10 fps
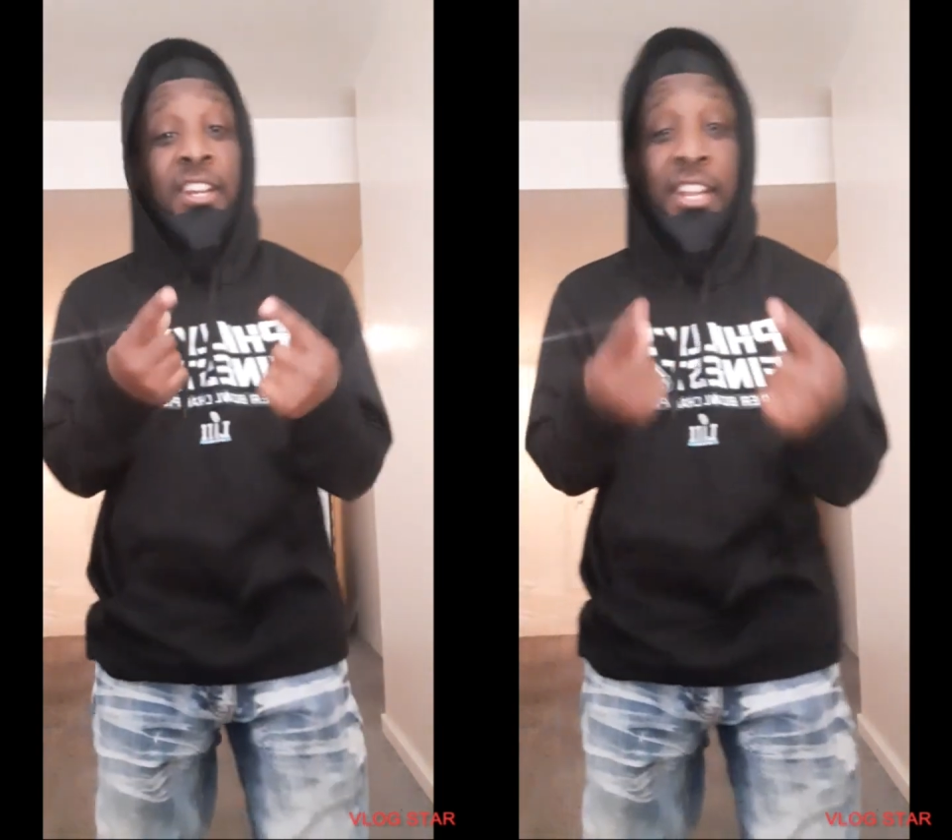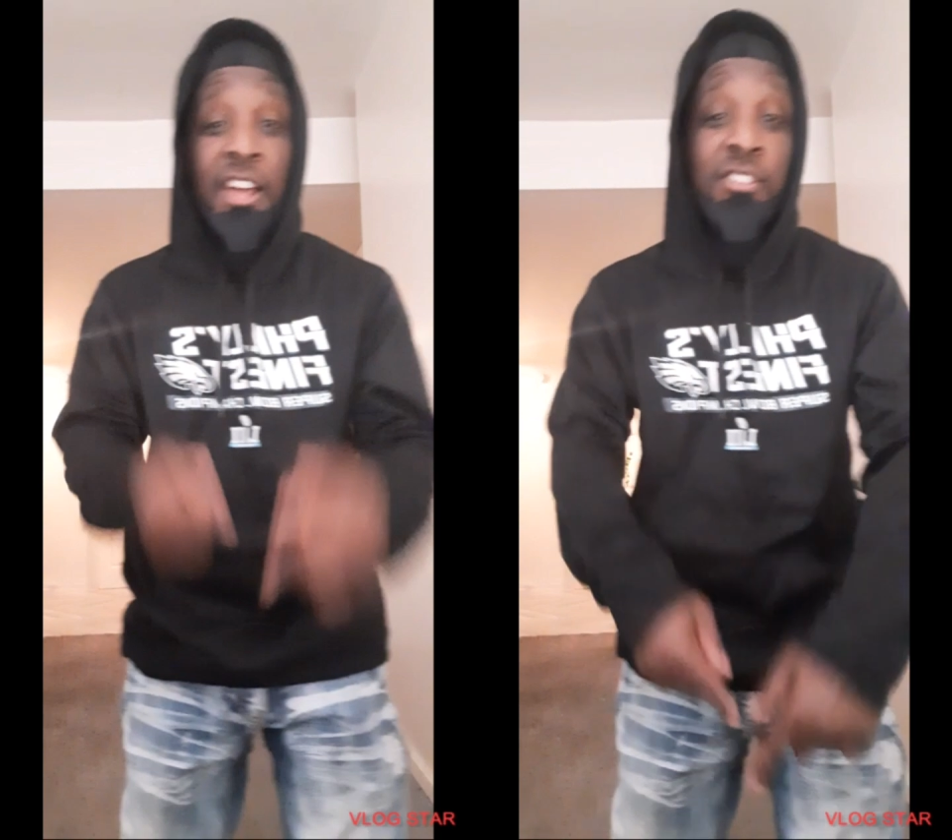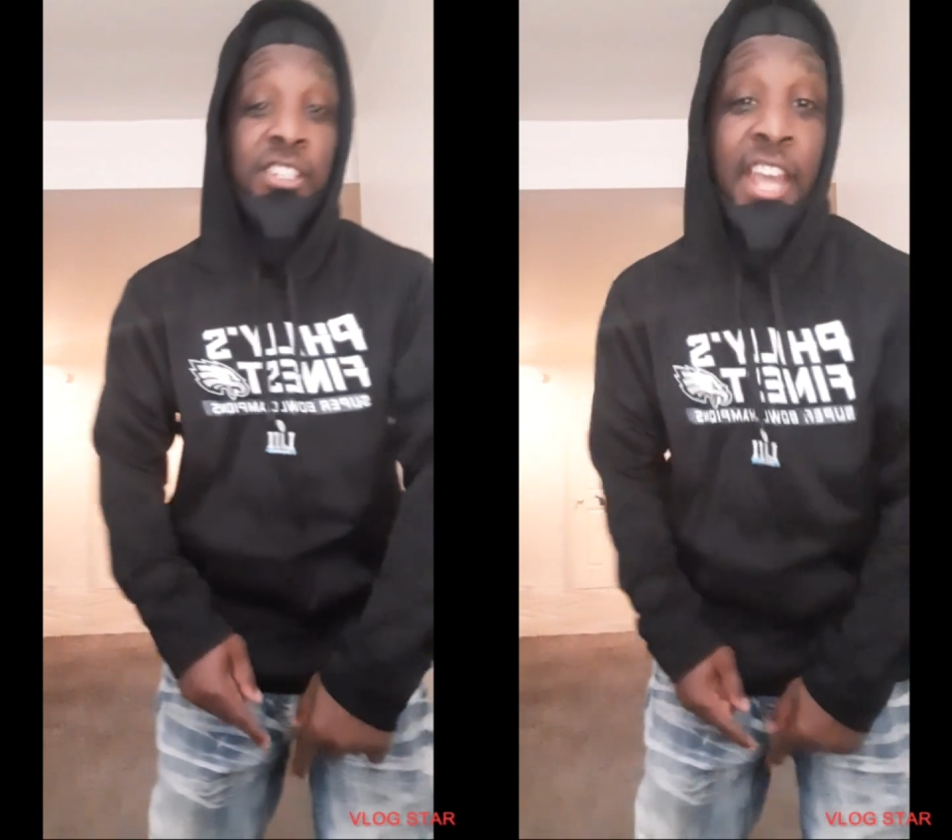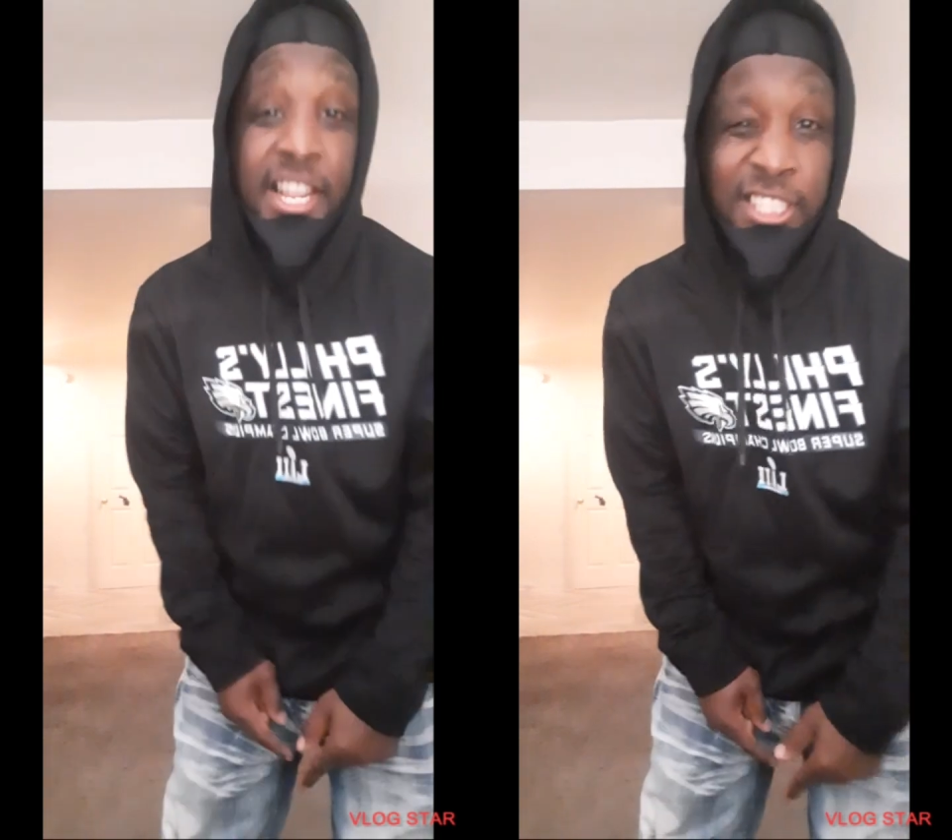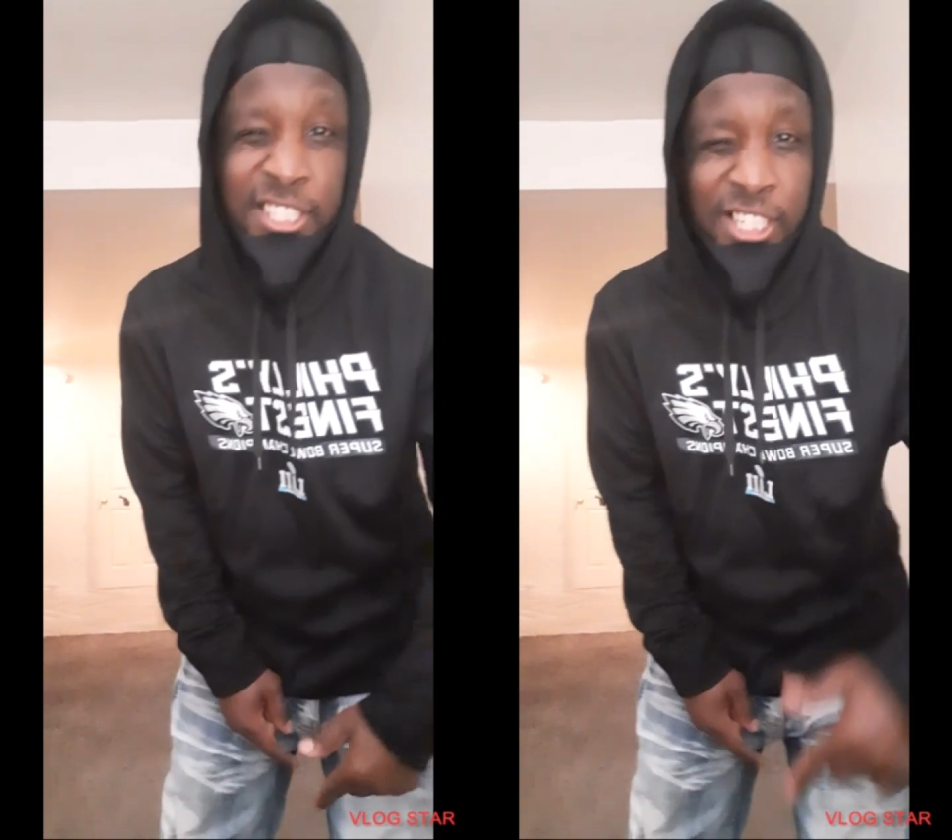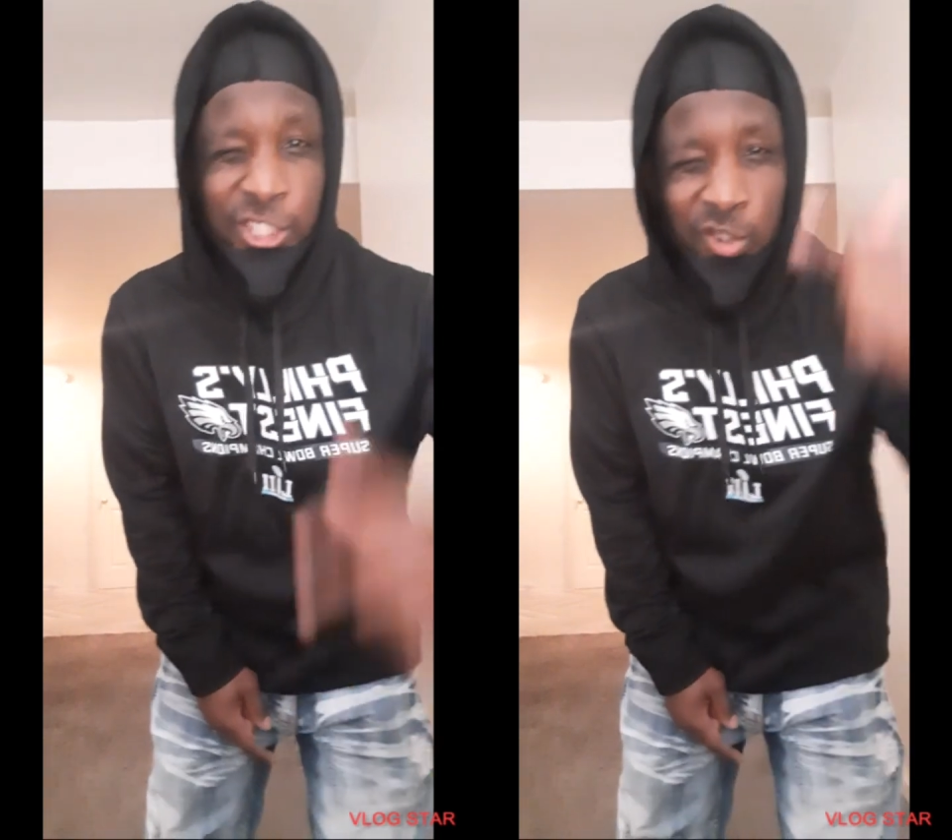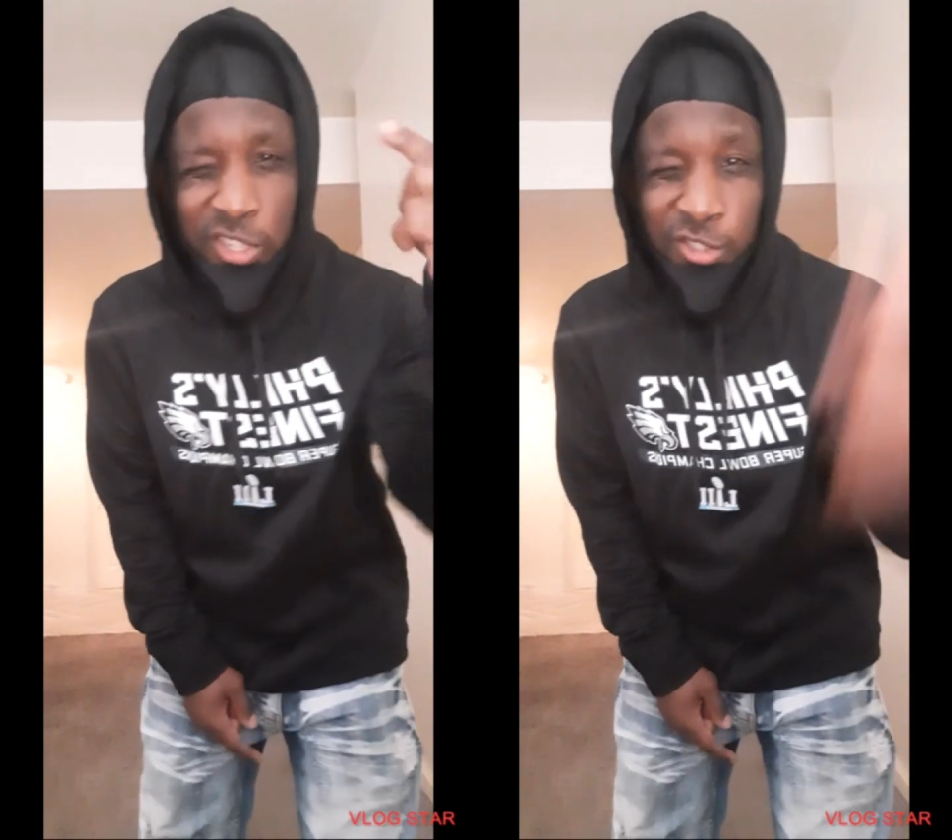the clown dashing. Enjoy